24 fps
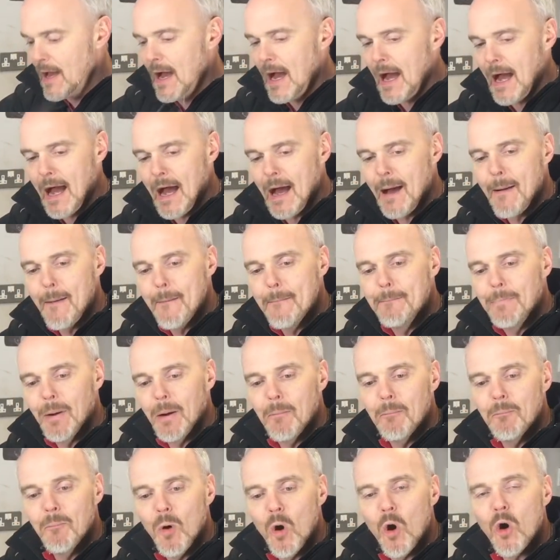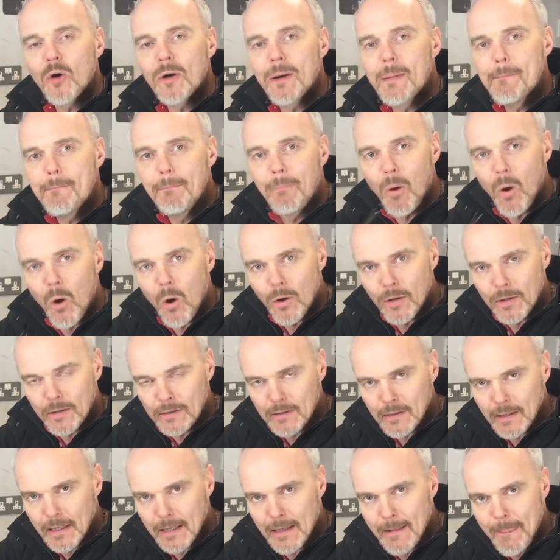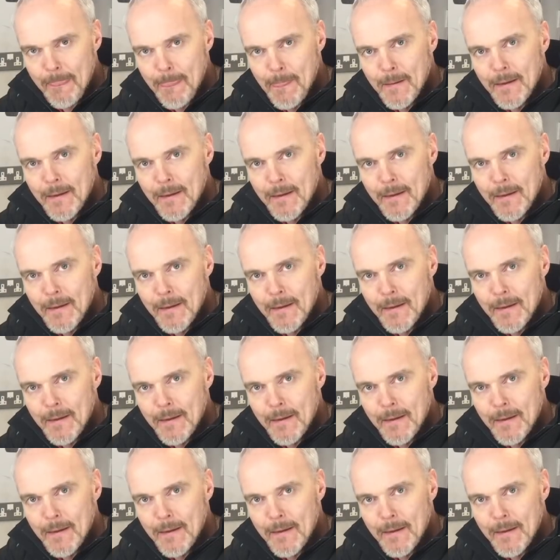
but more importantly,